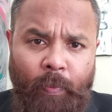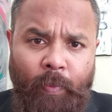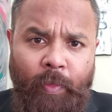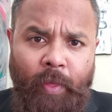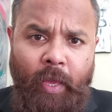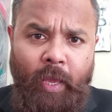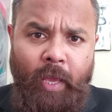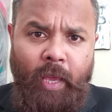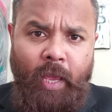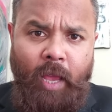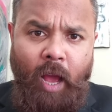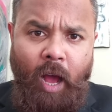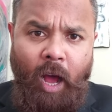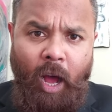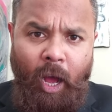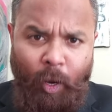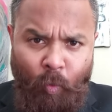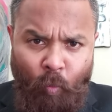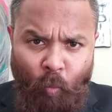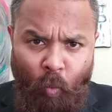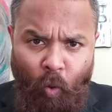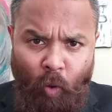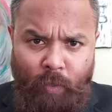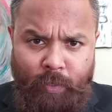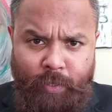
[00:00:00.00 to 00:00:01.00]
The
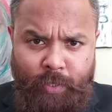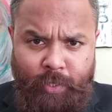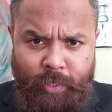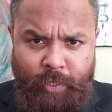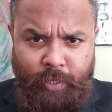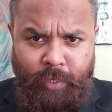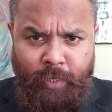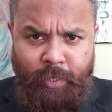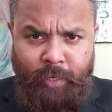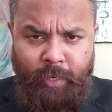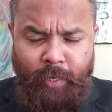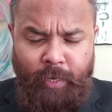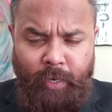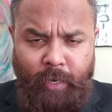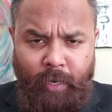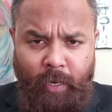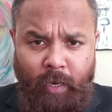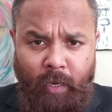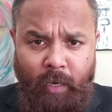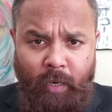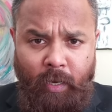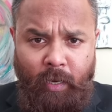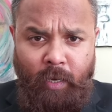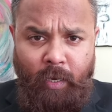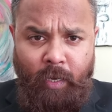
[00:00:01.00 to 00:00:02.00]
unwanted
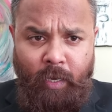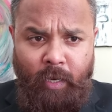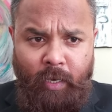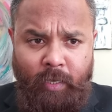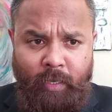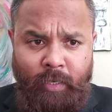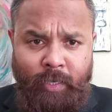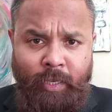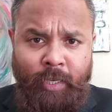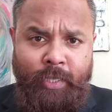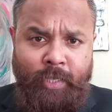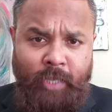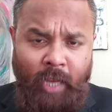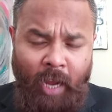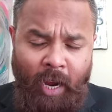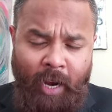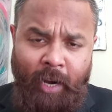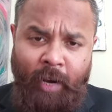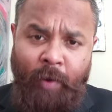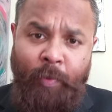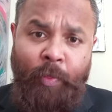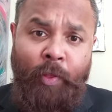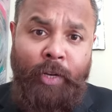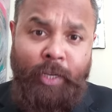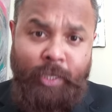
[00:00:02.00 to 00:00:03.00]

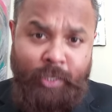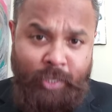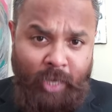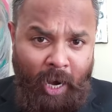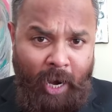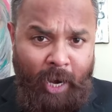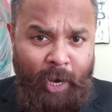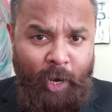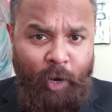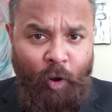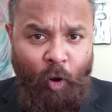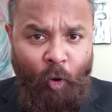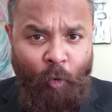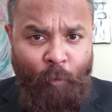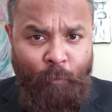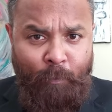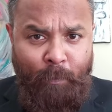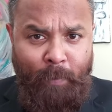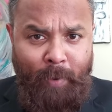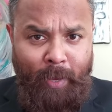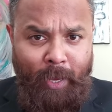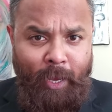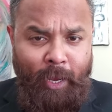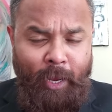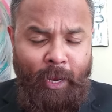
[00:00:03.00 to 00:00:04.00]
desire, the desire of
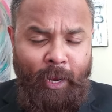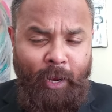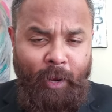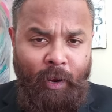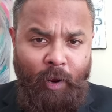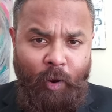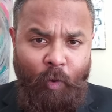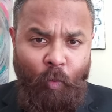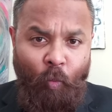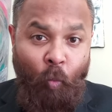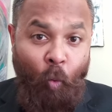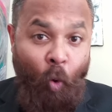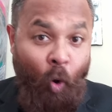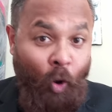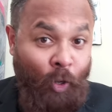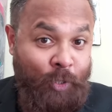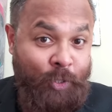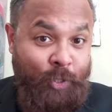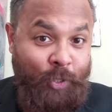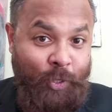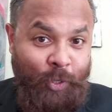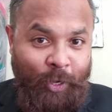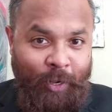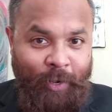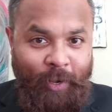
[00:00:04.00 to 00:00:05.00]
being
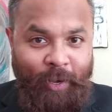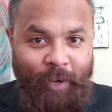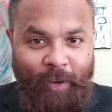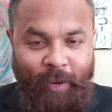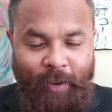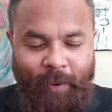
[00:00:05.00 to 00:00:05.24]
wanted